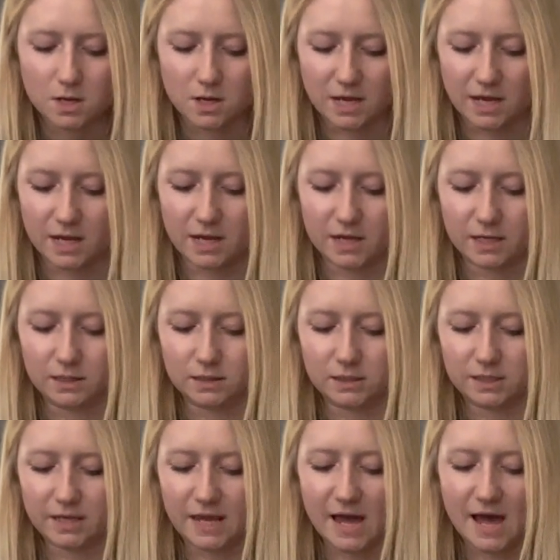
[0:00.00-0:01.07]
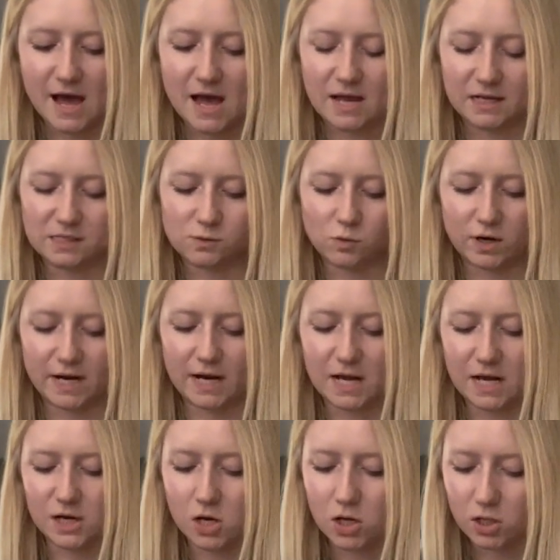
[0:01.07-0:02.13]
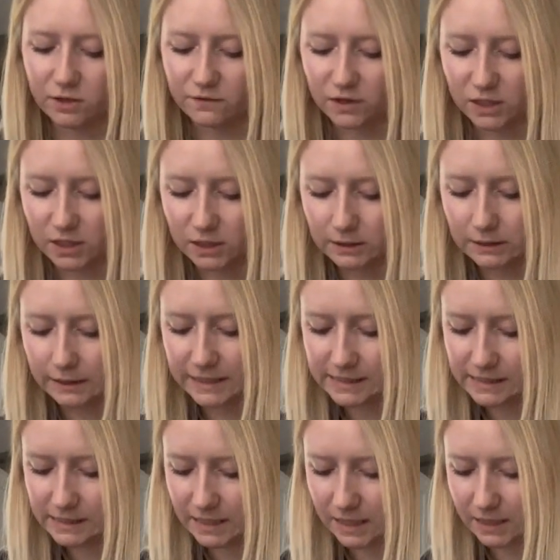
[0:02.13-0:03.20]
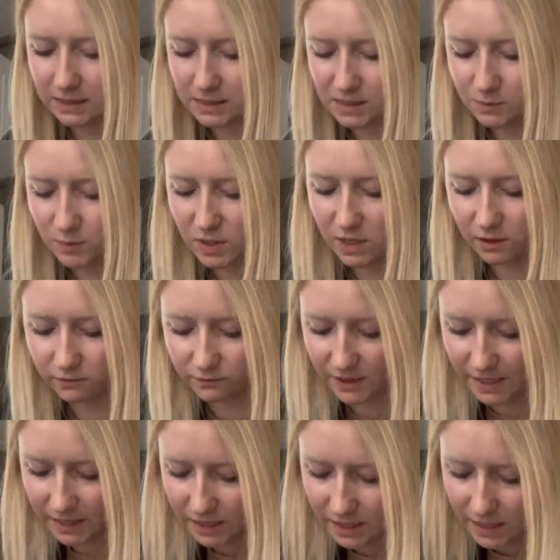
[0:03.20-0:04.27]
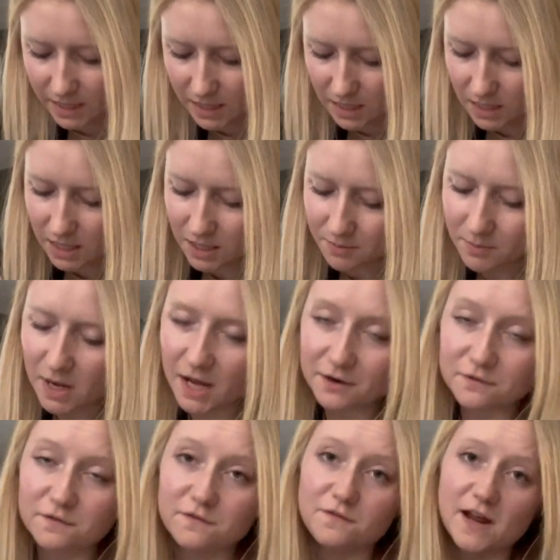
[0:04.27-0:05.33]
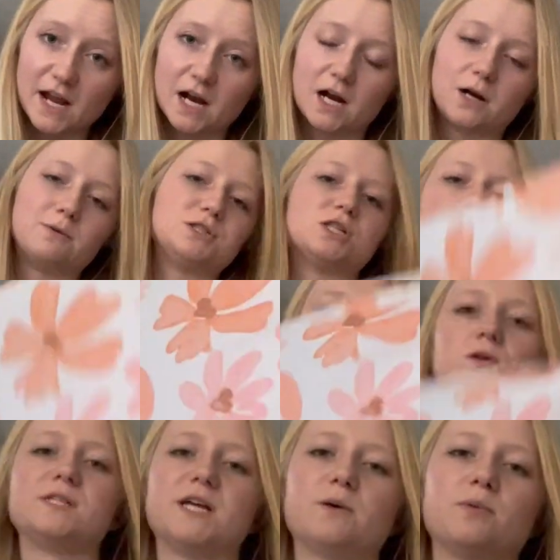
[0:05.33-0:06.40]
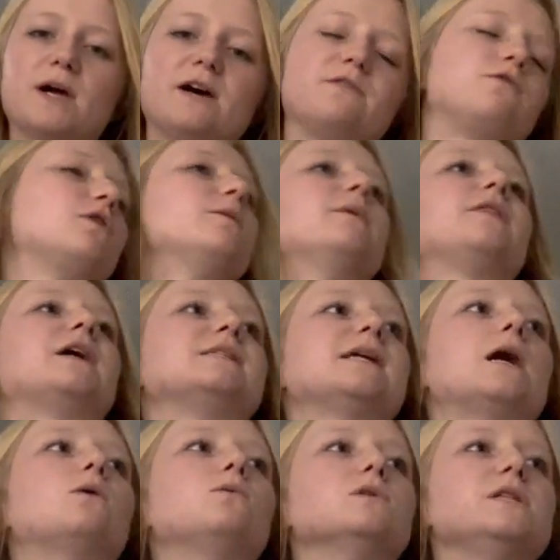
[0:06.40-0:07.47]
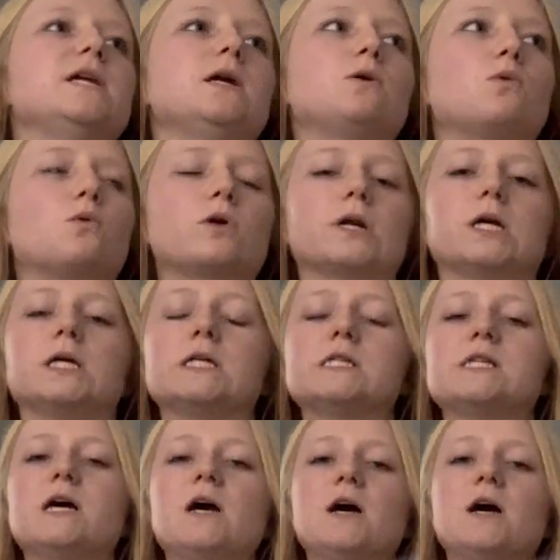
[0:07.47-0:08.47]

And Kat is working on all of our listings being ready on Fair, which is our wholesale platform, and that's how we'll take orders,